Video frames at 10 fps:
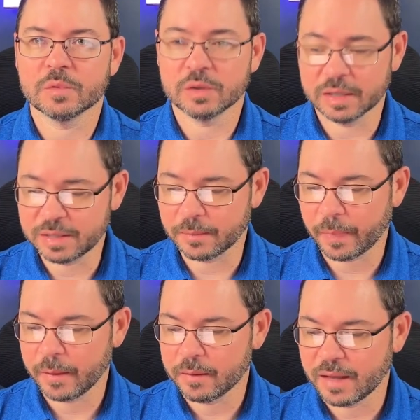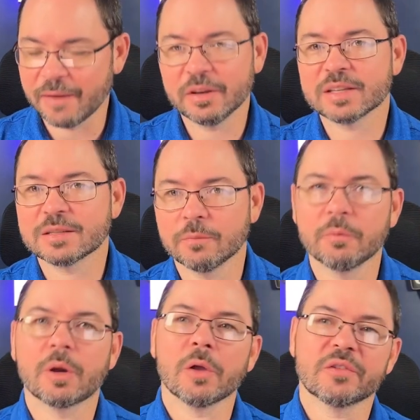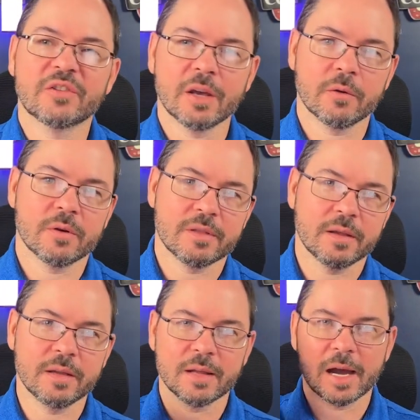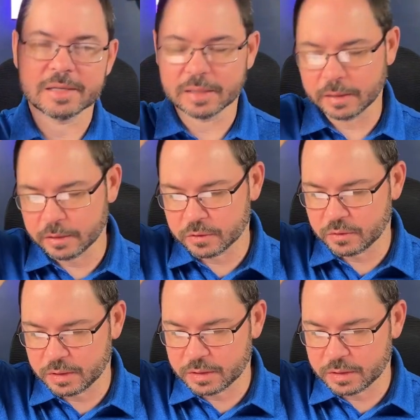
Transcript: That's it. Having what we call a setter in the high ticket industry.